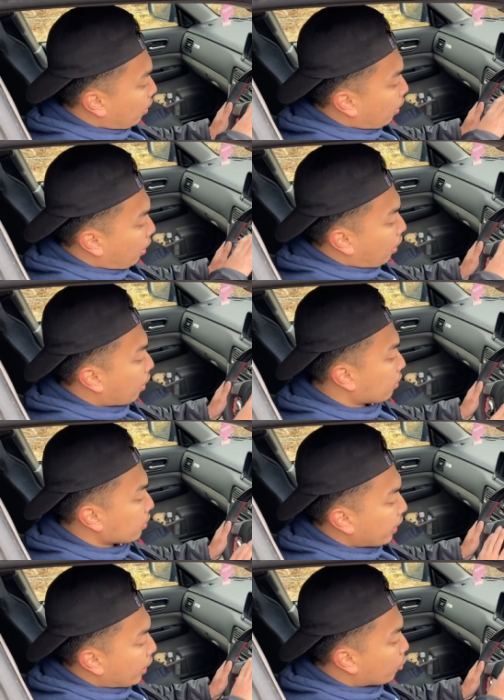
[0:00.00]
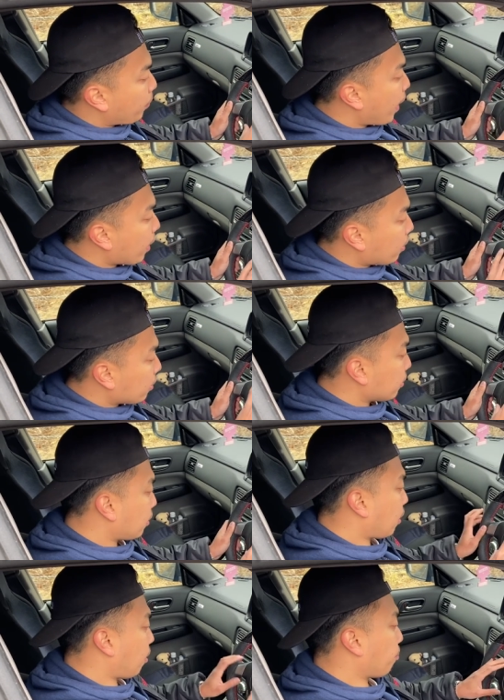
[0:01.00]
airbag
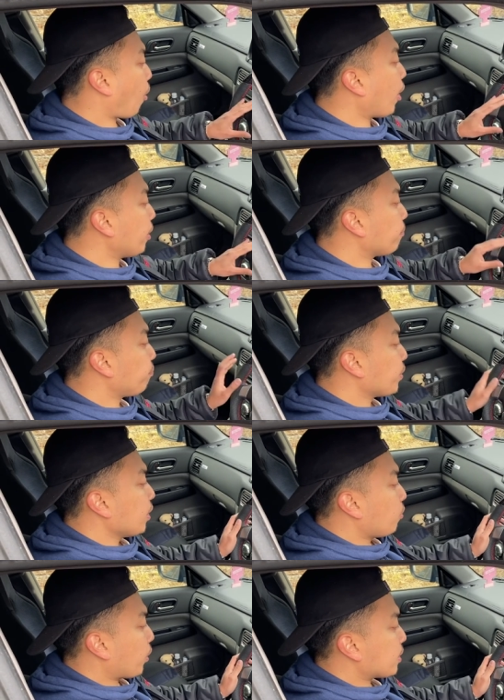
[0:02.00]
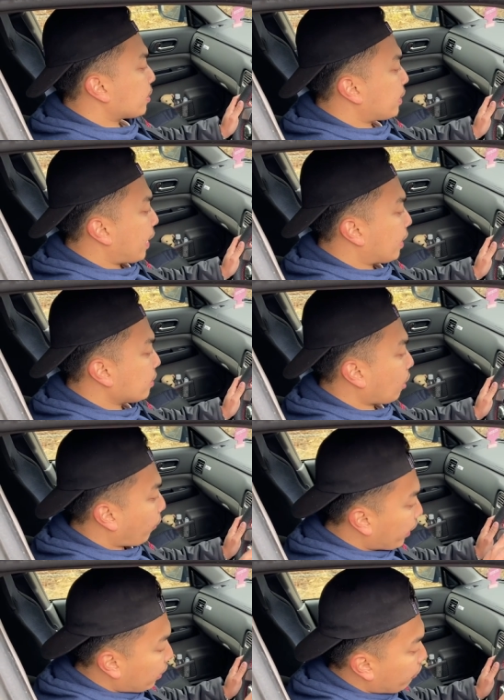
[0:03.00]
part was taken
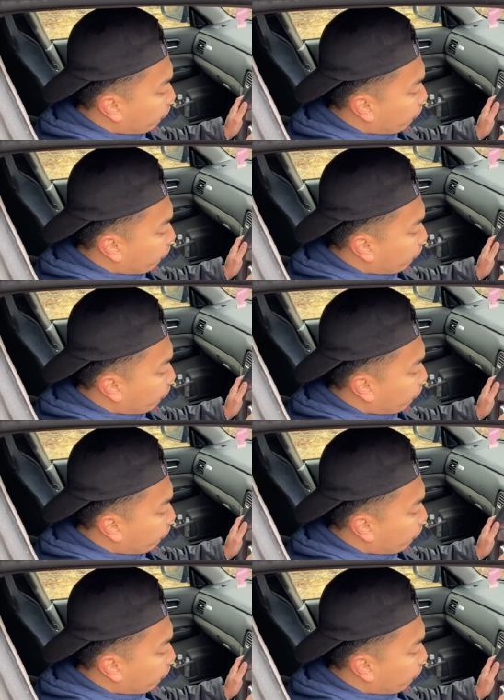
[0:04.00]
directly